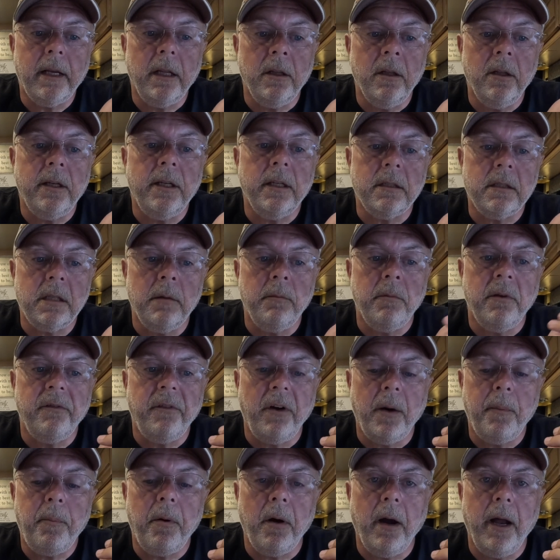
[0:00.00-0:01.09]
and look at some of
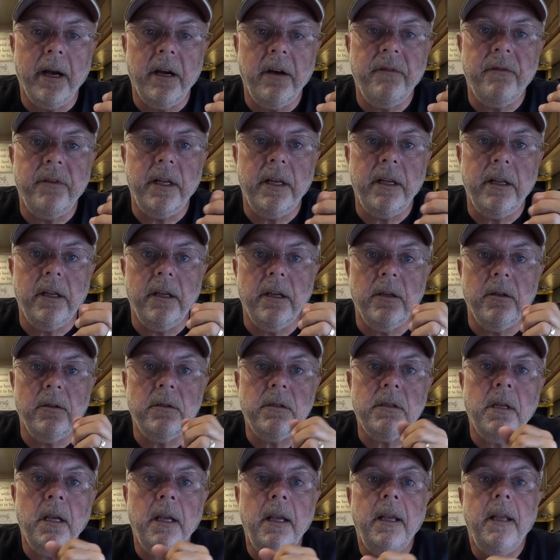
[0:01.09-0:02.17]
our prior
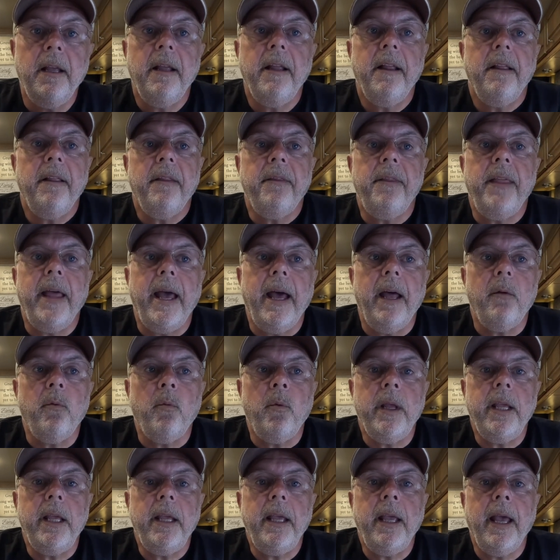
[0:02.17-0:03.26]
videos, that
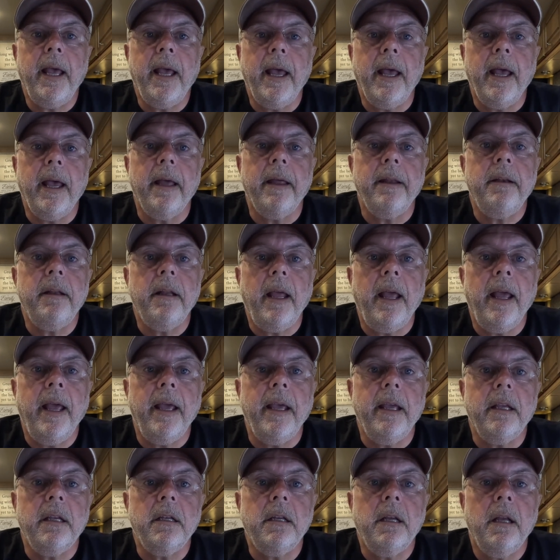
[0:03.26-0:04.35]
we had
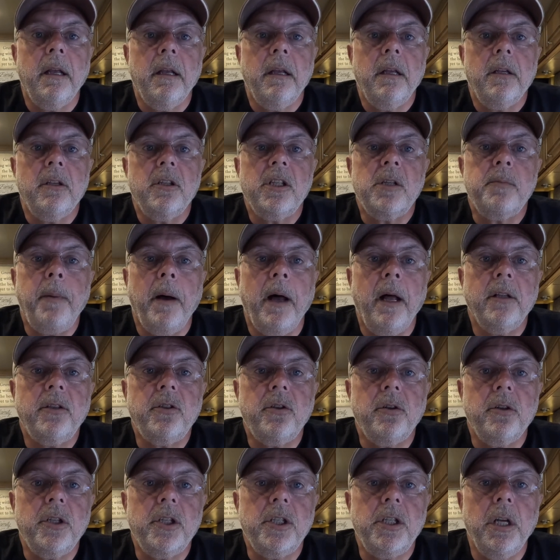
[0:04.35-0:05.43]
a
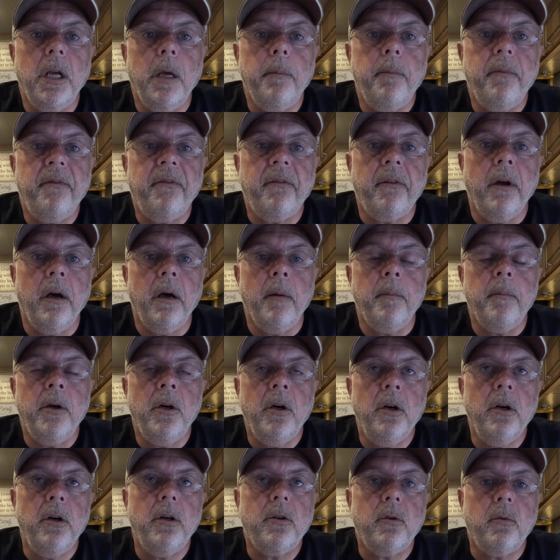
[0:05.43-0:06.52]
sponsorship from
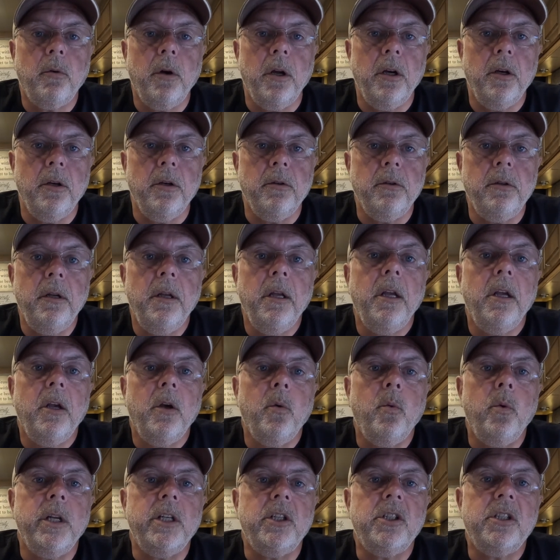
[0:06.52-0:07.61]
Hook Road,
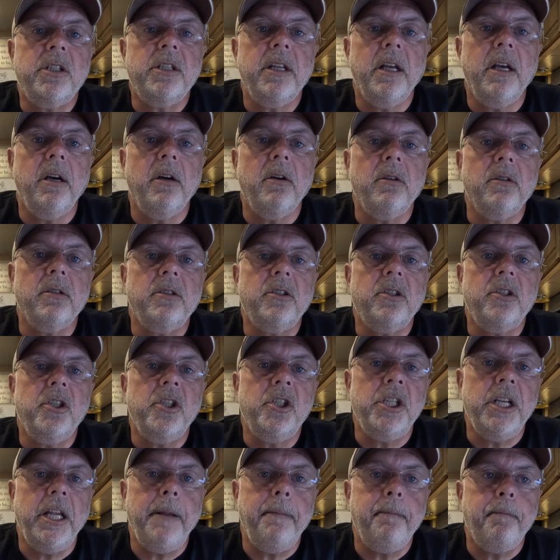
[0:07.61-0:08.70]
which sells
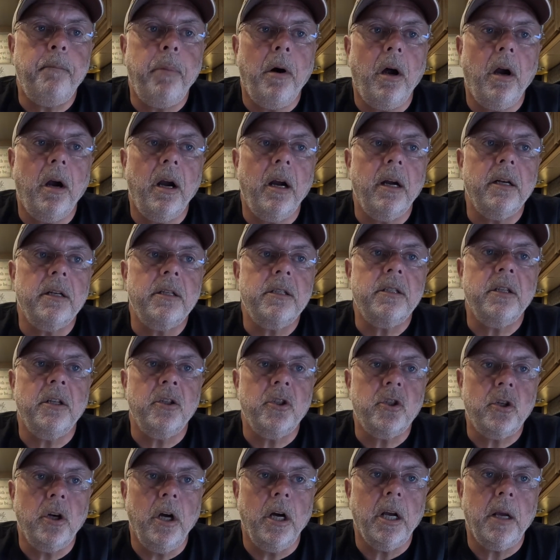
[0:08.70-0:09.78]
Jeep parts and
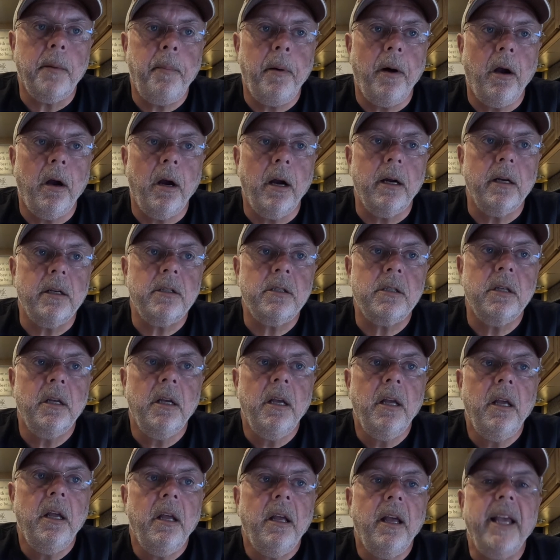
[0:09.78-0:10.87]
truck parts,
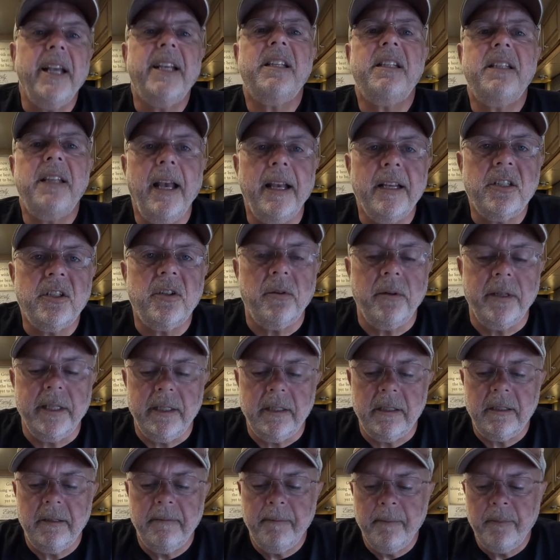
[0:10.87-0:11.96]

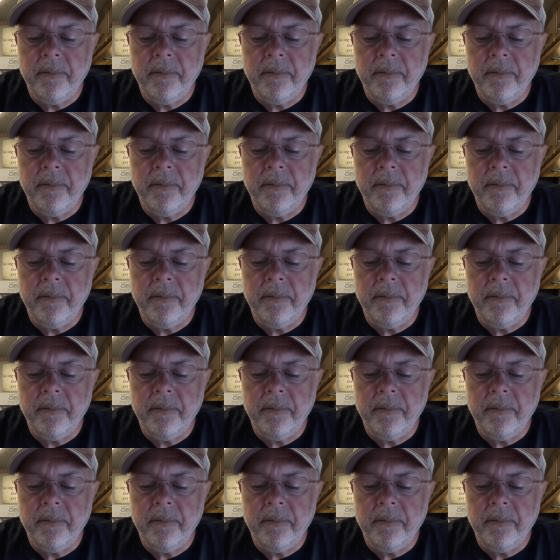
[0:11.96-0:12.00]
accessories.